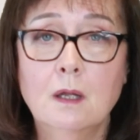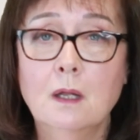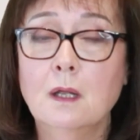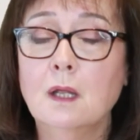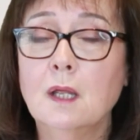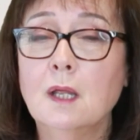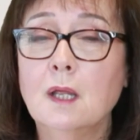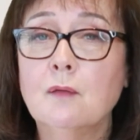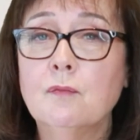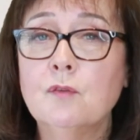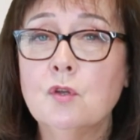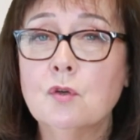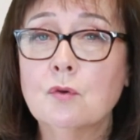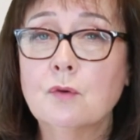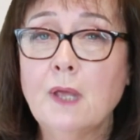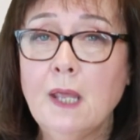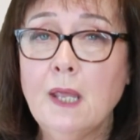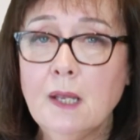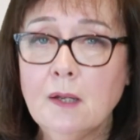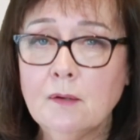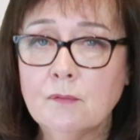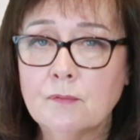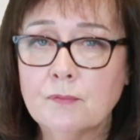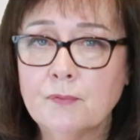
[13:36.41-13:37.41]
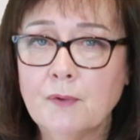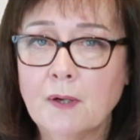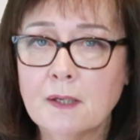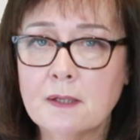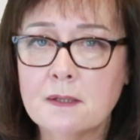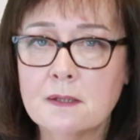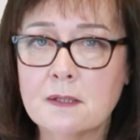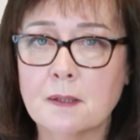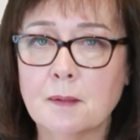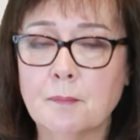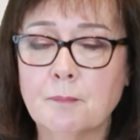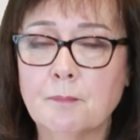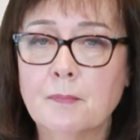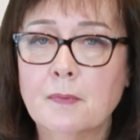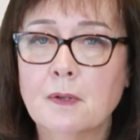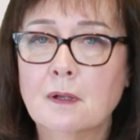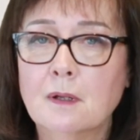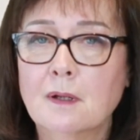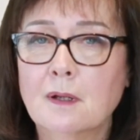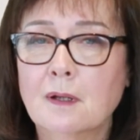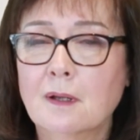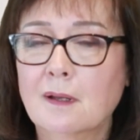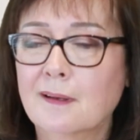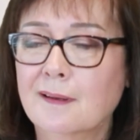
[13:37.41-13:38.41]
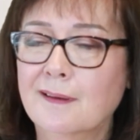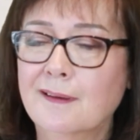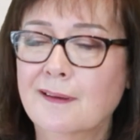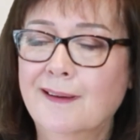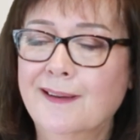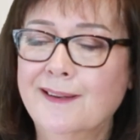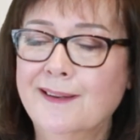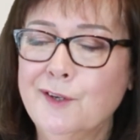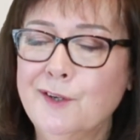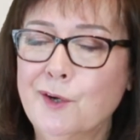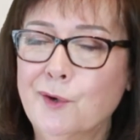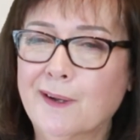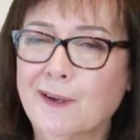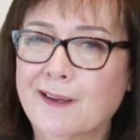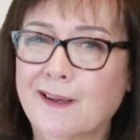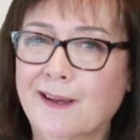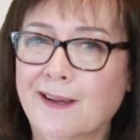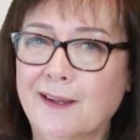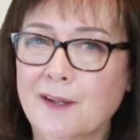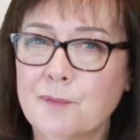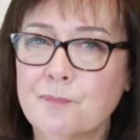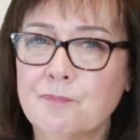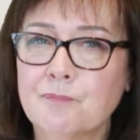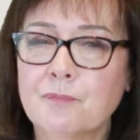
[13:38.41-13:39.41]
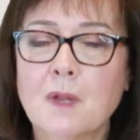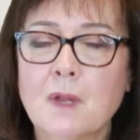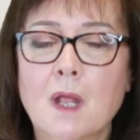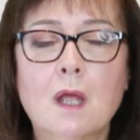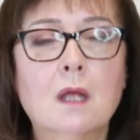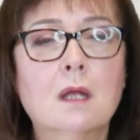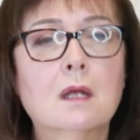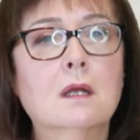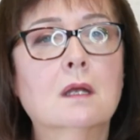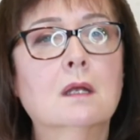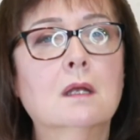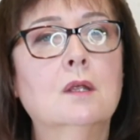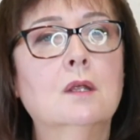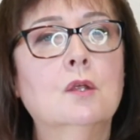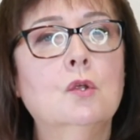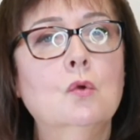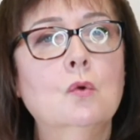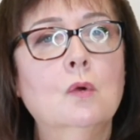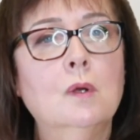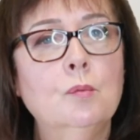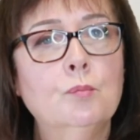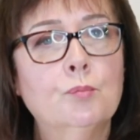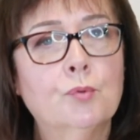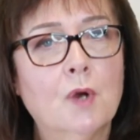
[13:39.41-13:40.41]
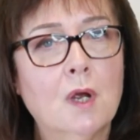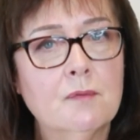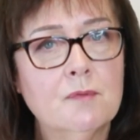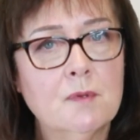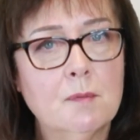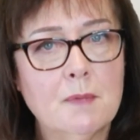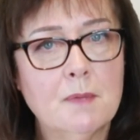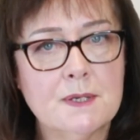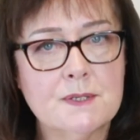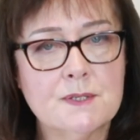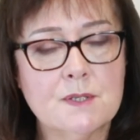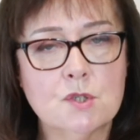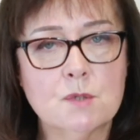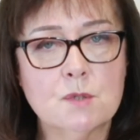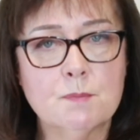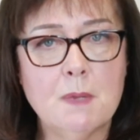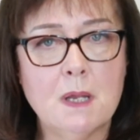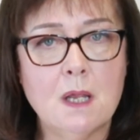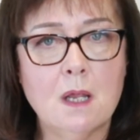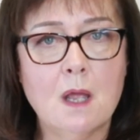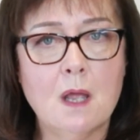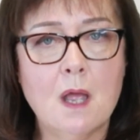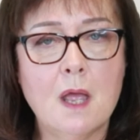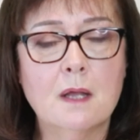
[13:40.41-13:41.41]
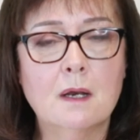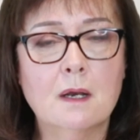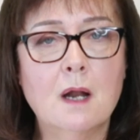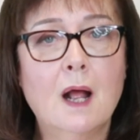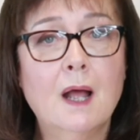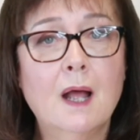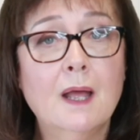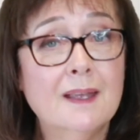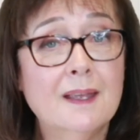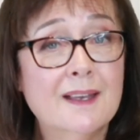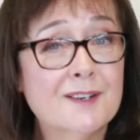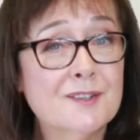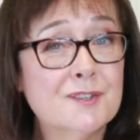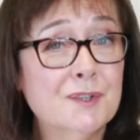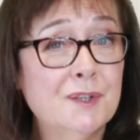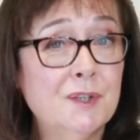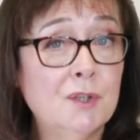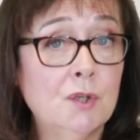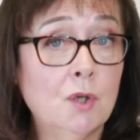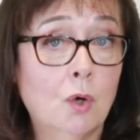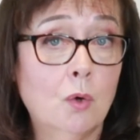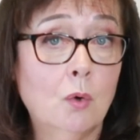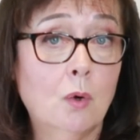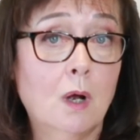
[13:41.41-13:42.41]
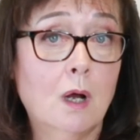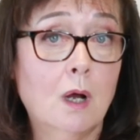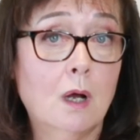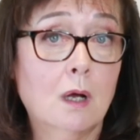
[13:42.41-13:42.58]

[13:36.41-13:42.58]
If you can't find them, I know a guy. You can private message me, and I actually know